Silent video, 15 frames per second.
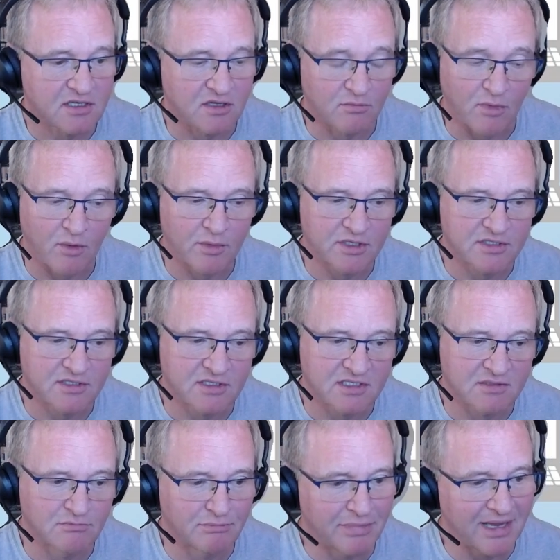
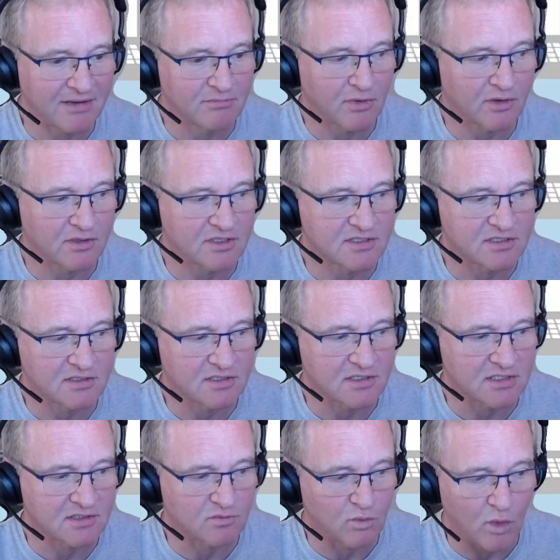thermometers, bed
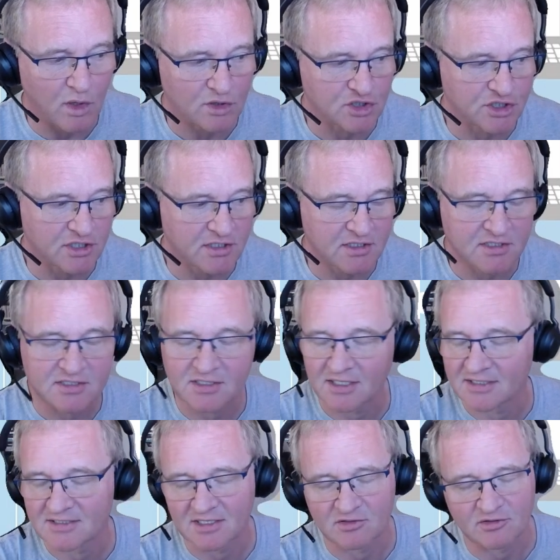monitors, watches,
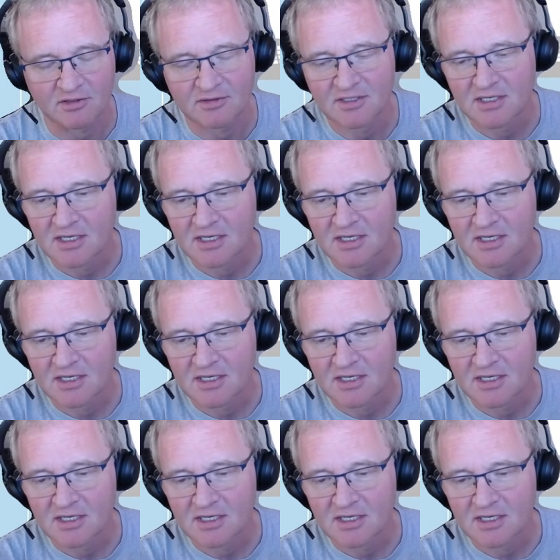etc.